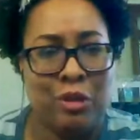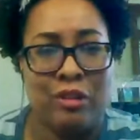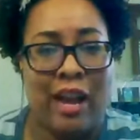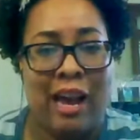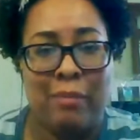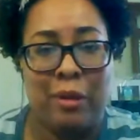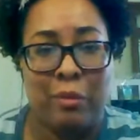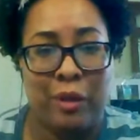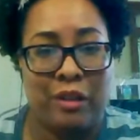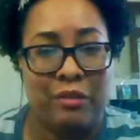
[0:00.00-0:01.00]
sure Abby will
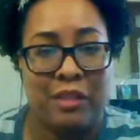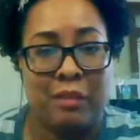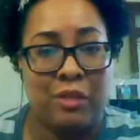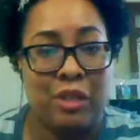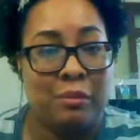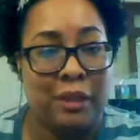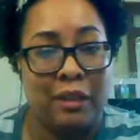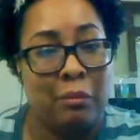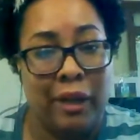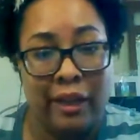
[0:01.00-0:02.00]
be doing something stupid
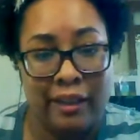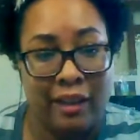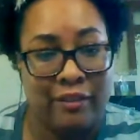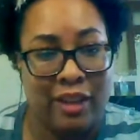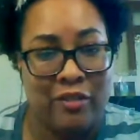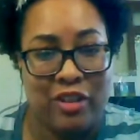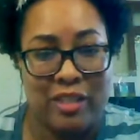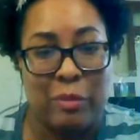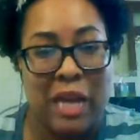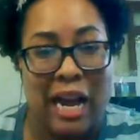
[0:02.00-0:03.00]
in a minute. Give her
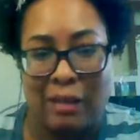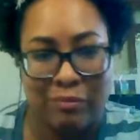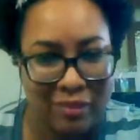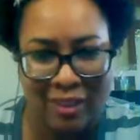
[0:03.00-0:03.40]
some time.